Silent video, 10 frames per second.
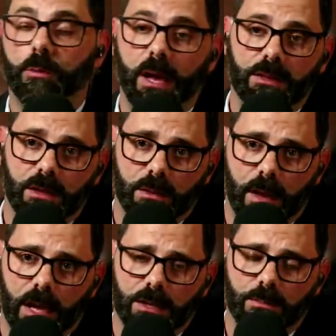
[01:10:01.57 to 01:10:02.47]
obey the
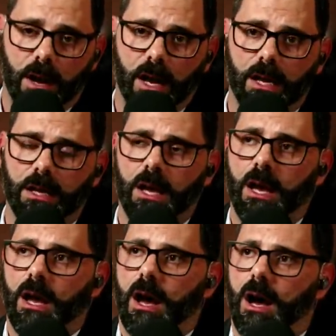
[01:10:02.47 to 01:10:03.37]
command by
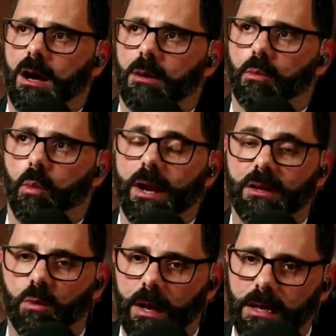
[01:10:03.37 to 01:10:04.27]

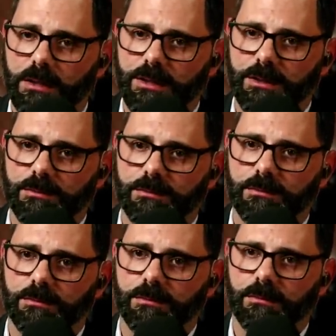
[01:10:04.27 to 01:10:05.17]
wedding rings?
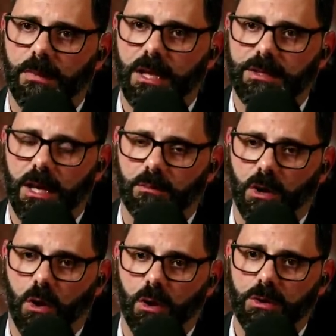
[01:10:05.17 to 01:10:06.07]
That's kind of
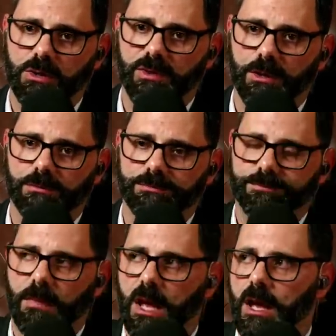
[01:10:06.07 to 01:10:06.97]
MacArthur's view.
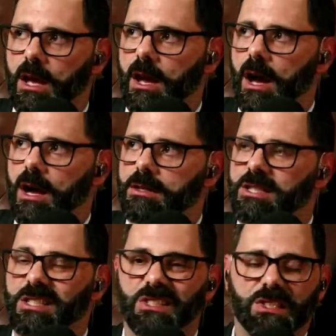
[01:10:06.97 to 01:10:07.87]

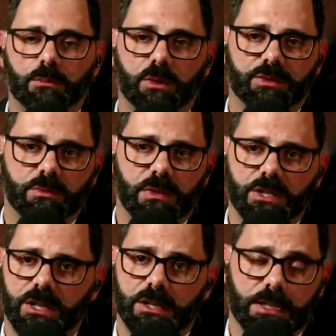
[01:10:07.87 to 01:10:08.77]
Just a symbol of
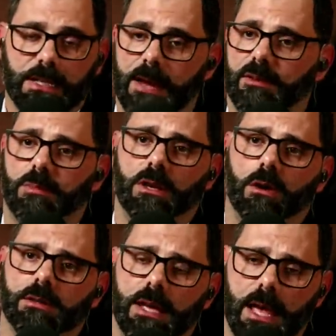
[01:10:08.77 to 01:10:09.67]
submission. It doesn't have to be
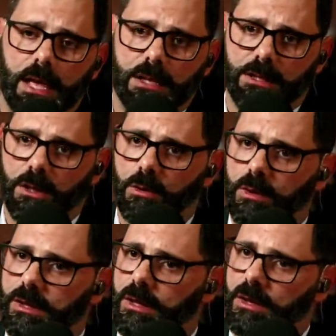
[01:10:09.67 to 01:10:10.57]
on the head. You
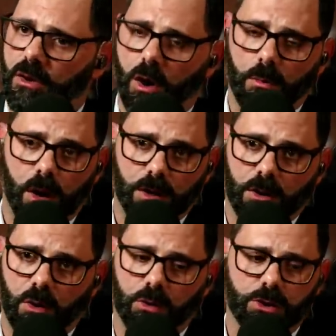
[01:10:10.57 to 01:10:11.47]
know, in our
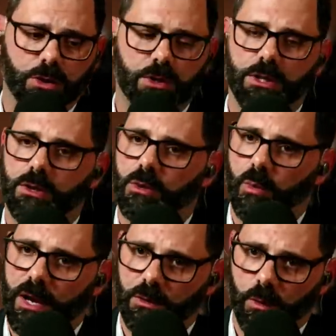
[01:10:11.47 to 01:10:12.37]
modern culture, you know, the
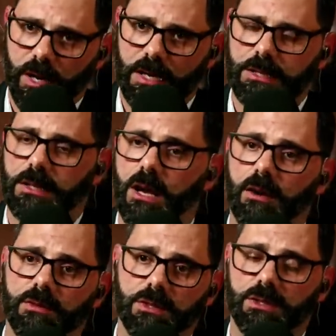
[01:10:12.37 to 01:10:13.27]
wedding ring is
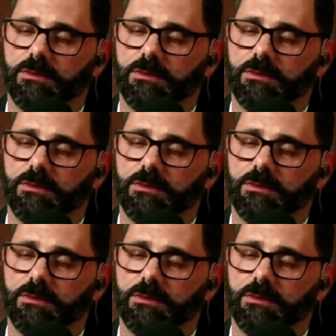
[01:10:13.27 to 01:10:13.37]
enough to